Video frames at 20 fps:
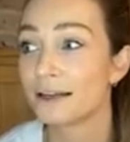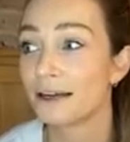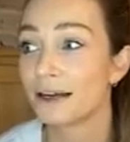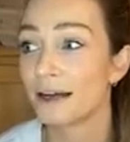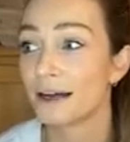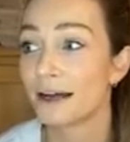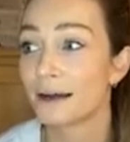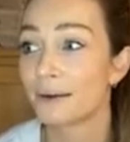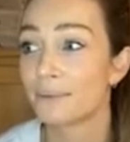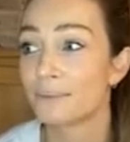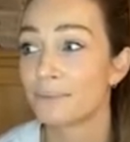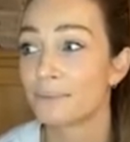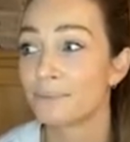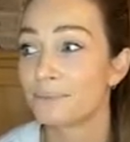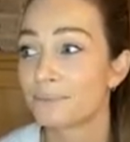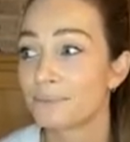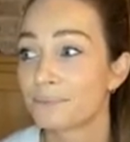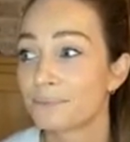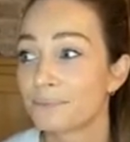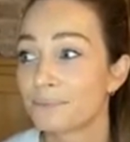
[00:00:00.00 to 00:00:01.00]

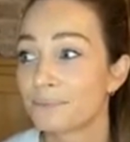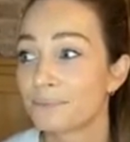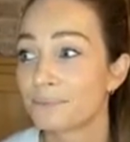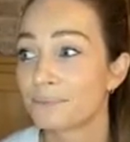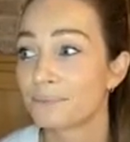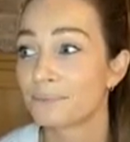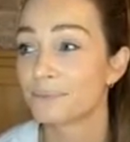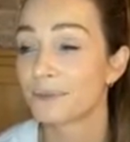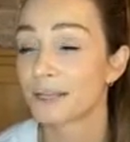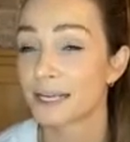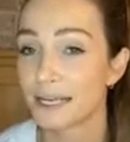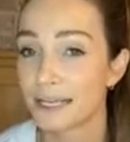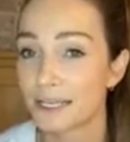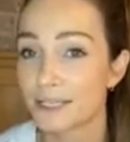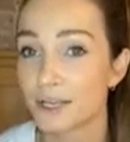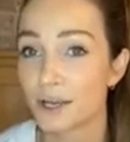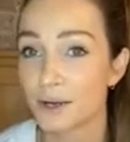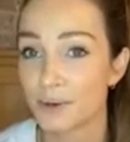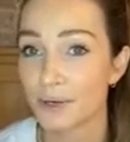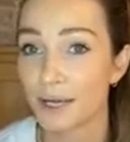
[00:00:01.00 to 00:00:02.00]

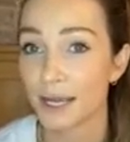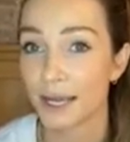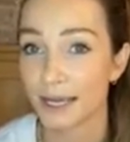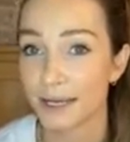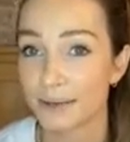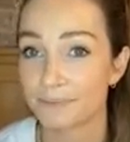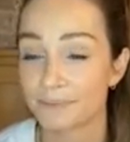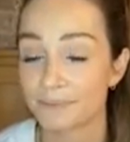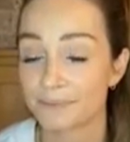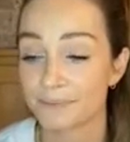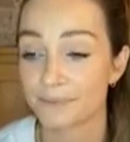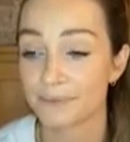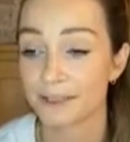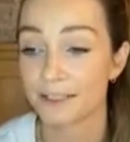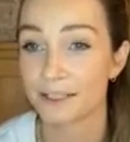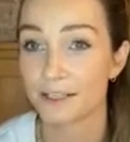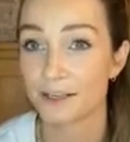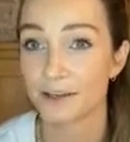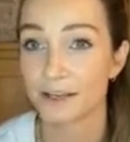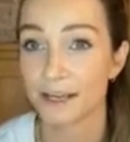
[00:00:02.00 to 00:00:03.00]
it's okay.
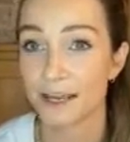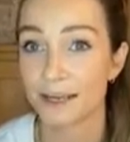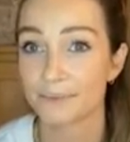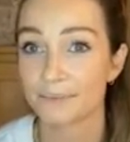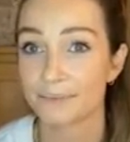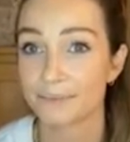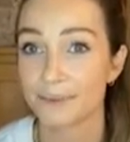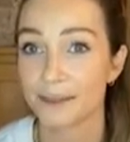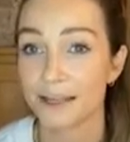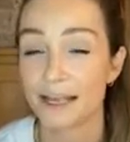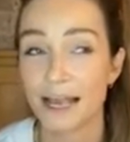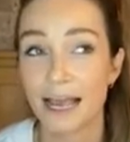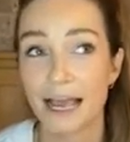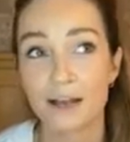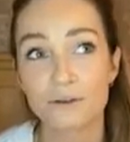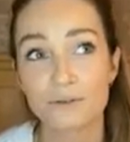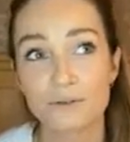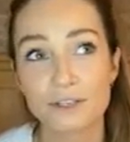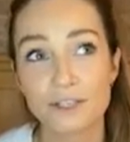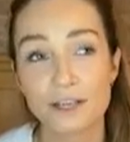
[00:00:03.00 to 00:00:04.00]
It's okay.
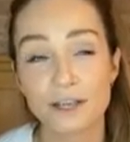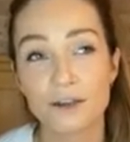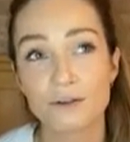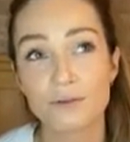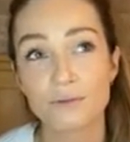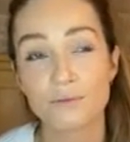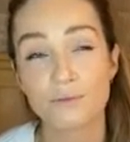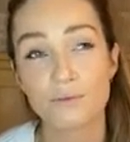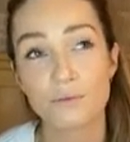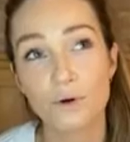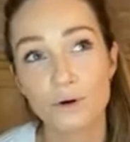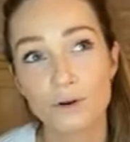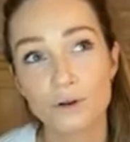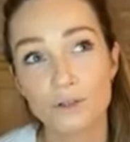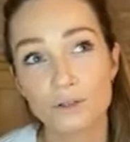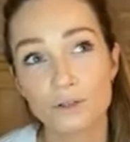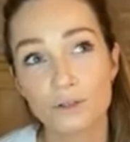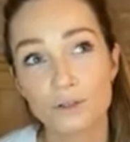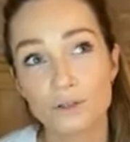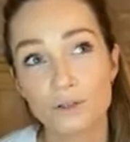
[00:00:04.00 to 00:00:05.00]
And also what
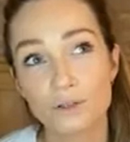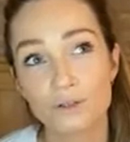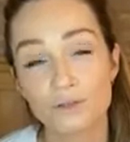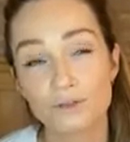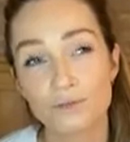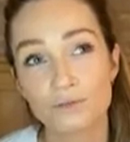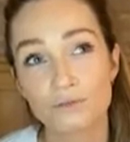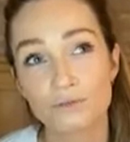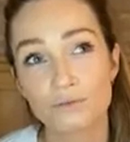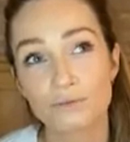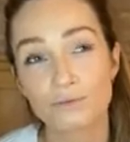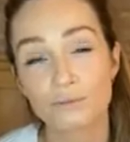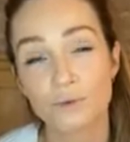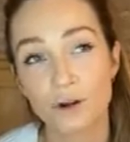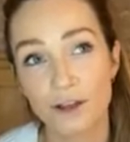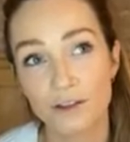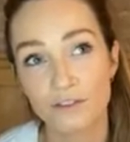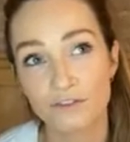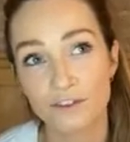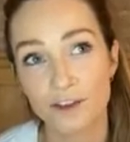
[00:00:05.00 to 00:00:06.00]

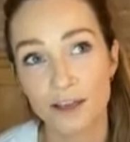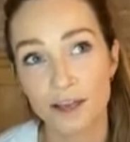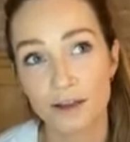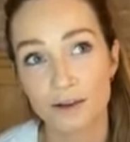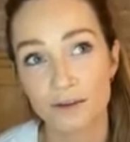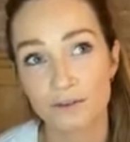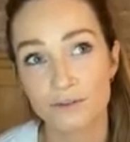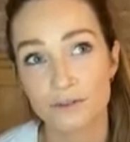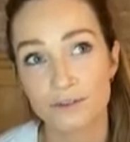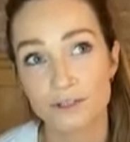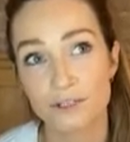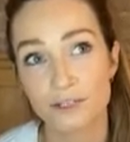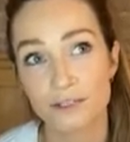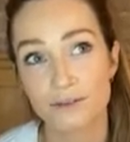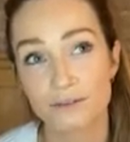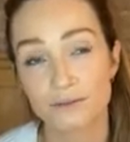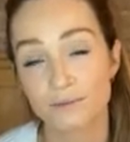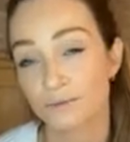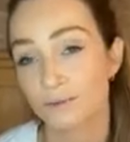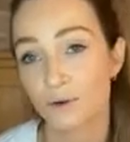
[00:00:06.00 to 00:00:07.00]
I found,
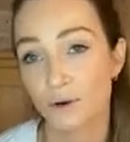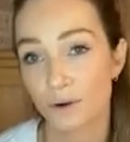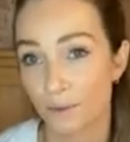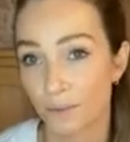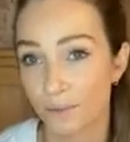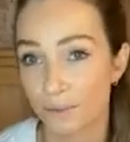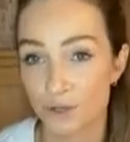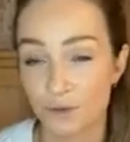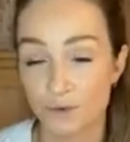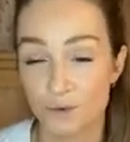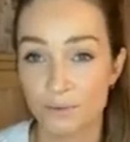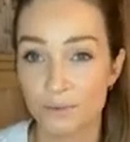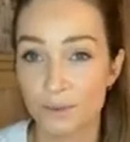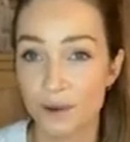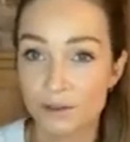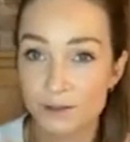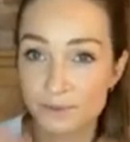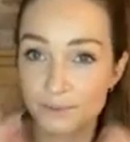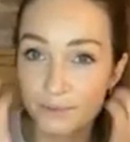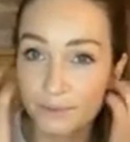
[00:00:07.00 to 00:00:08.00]
and what I'm sure
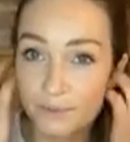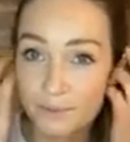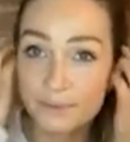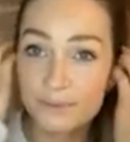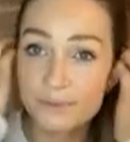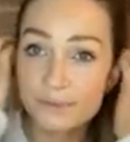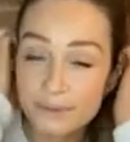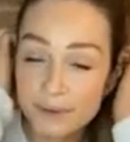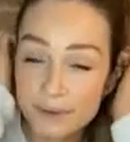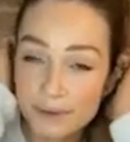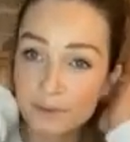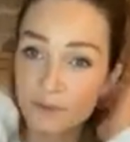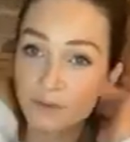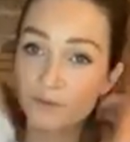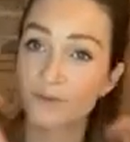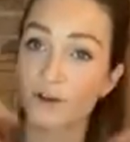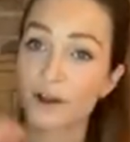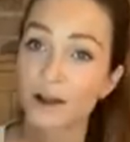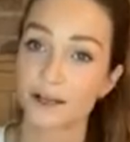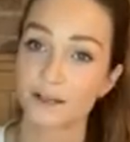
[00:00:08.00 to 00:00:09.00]
most people
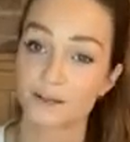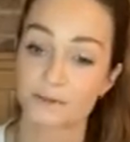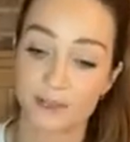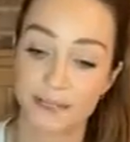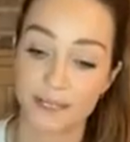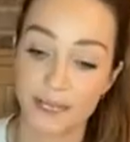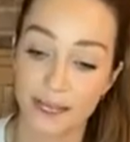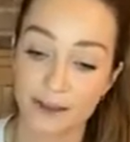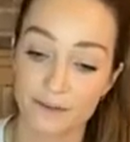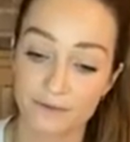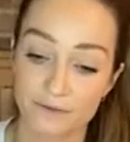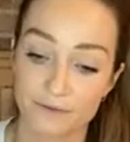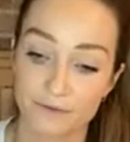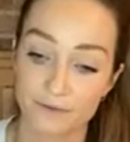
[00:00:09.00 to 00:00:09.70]
find when they have